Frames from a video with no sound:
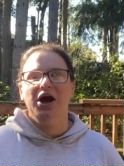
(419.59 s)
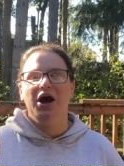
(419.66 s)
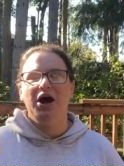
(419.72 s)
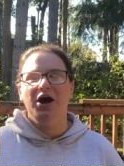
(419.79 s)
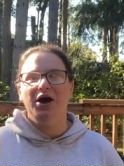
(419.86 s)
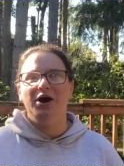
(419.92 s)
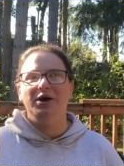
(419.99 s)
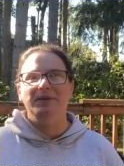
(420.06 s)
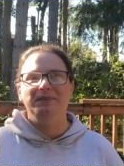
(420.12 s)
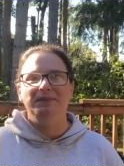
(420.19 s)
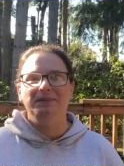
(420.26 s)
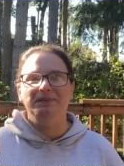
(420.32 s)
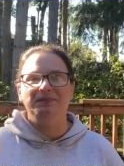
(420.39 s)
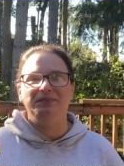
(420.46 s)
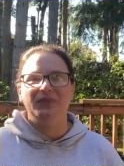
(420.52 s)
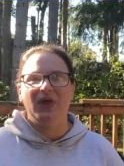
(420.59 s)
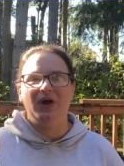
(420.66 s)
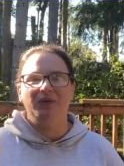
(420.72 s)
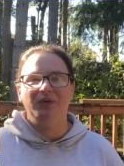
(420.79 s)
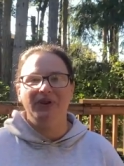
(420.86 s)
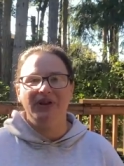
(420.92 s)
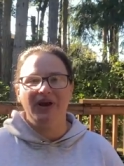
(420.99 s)
Um,
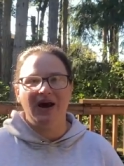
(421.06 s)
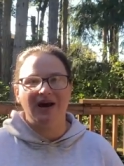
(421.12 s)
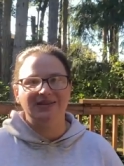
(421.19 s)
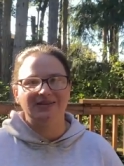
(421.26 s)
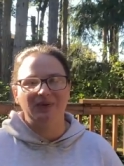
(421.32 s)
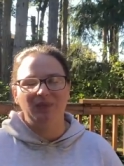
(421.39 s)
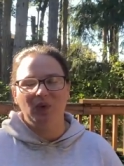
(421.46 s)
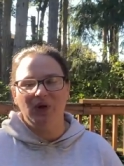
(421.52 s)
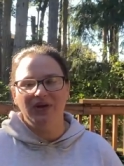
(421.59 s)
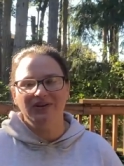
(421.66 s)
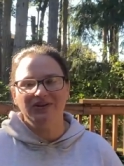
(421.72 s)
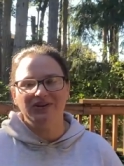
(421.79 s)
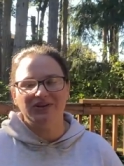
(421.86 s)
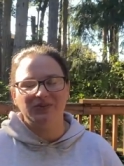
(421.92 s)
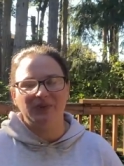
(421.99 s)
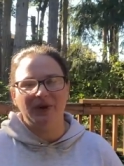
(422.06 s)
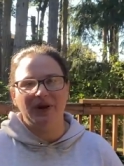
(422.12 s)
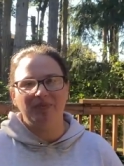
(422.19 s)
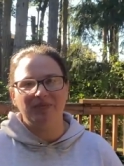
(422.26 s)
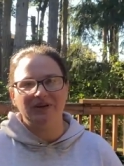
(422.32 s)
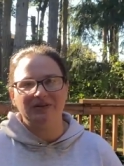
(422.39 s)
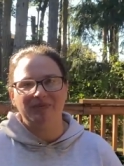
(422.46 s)
a really awesome one just went
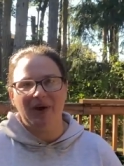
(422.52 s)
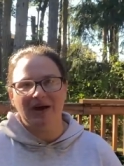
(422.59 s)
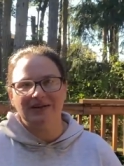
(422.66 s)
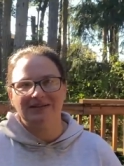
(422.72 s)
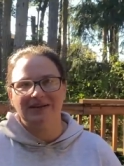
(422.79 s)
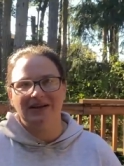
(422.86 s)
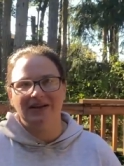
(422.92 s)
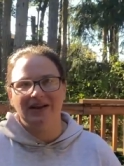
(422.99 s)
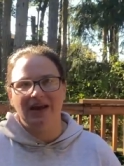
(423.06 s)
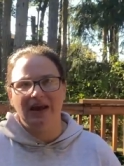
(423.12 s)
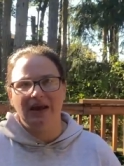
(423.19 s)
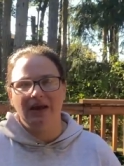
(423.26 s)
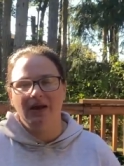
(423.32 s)
up this past Sunday.